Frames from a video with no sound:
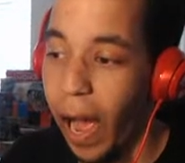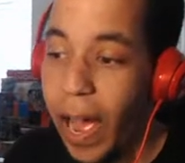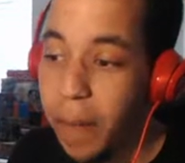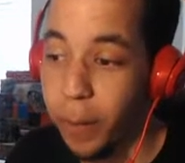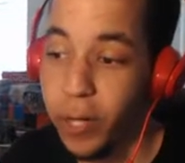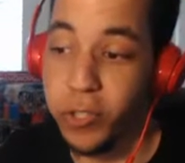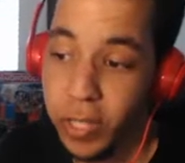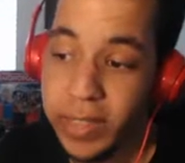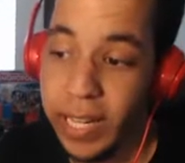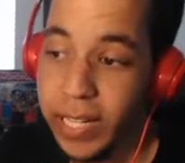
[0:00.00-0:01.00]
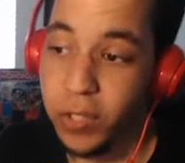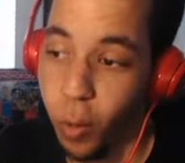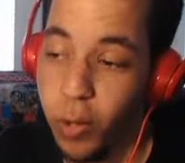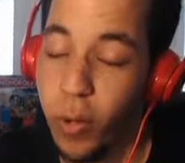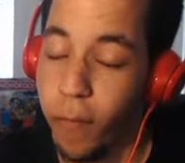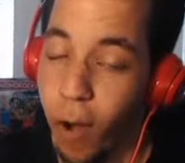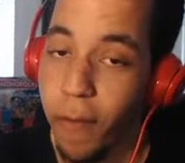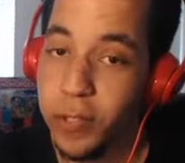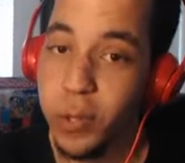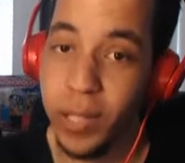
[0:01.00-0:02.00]
I personally think it's going to
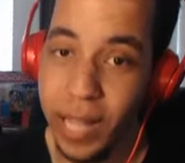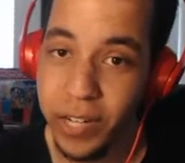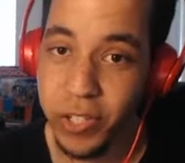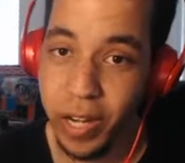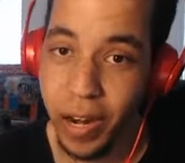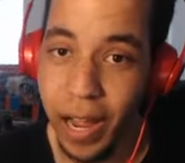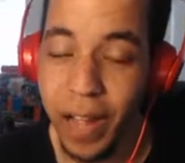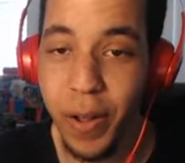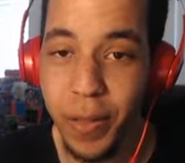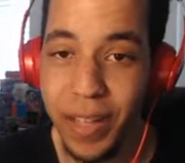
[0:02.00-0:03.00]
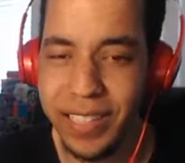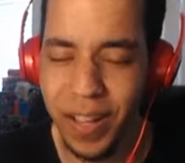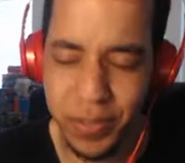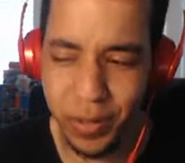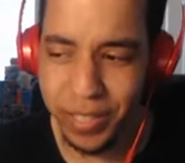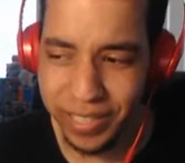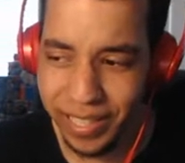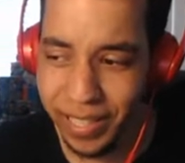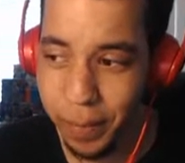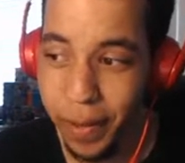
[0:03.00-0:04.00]
evolve into a legendary. I know that sounds really
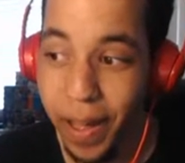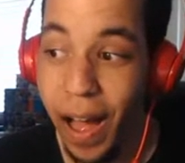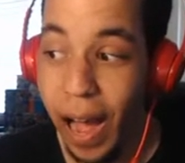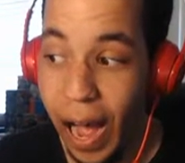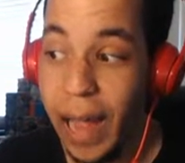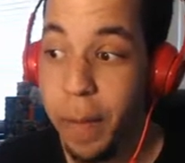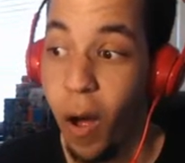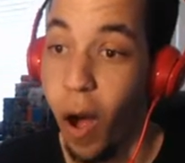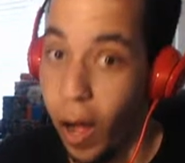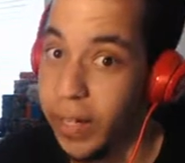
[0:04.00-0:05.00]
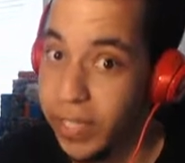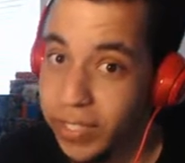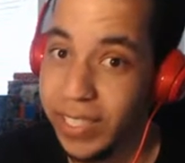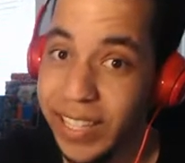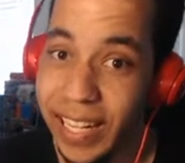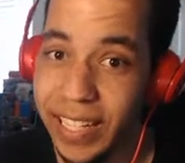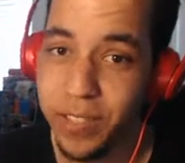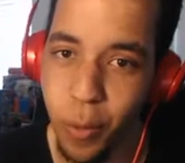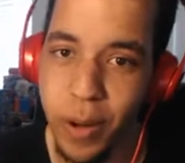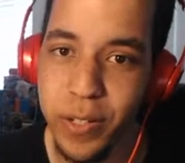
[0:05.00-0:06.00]
silly, but I honestly think
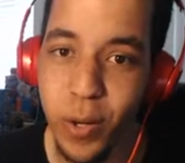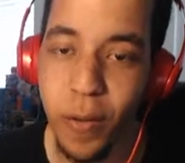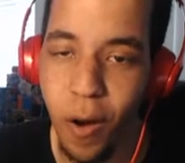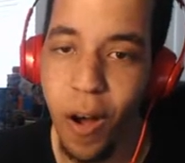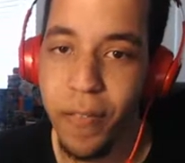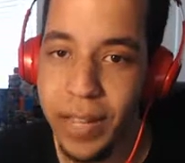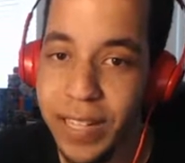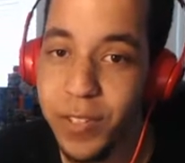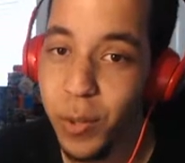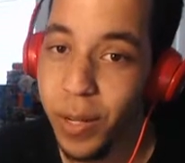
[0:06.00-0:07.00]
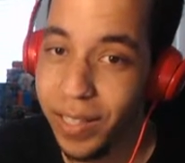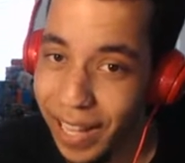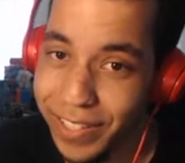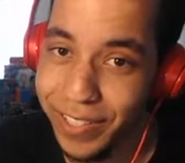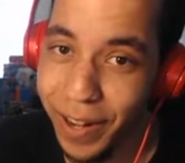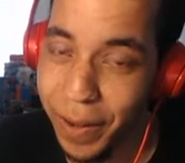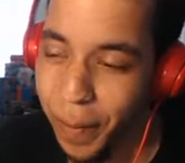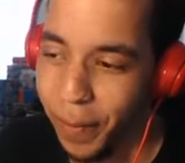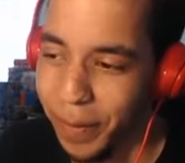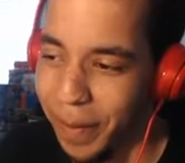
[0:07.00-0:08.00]
it's going to evolve into a legendary
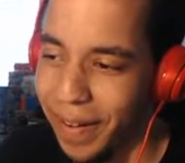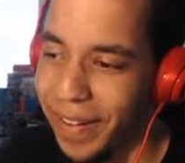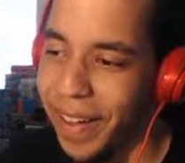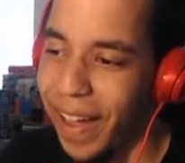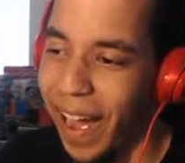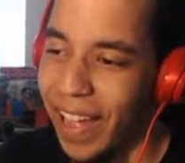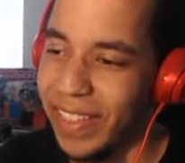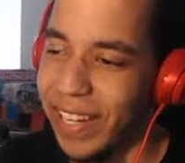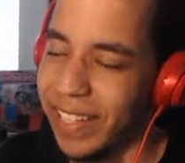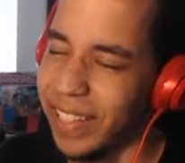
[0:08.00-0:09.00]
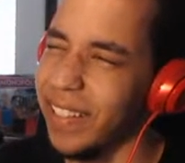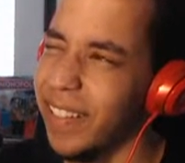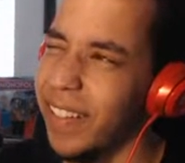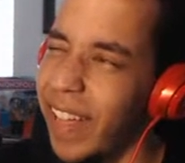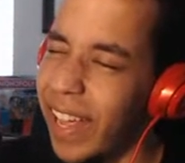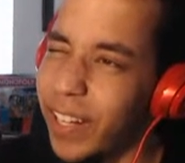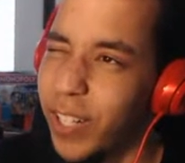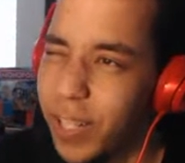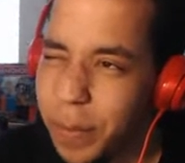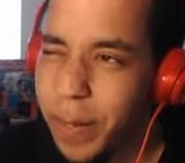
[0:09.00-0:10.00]
Pokemon. I think it
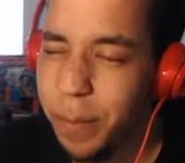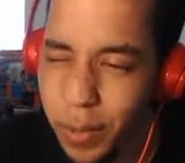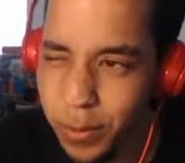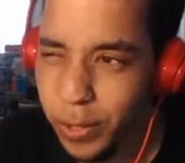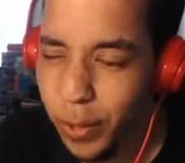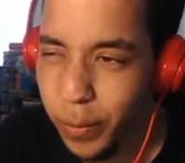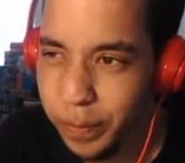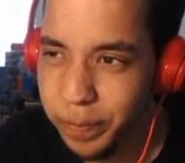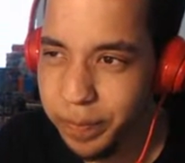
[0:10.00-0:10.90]
could be Mewtwo.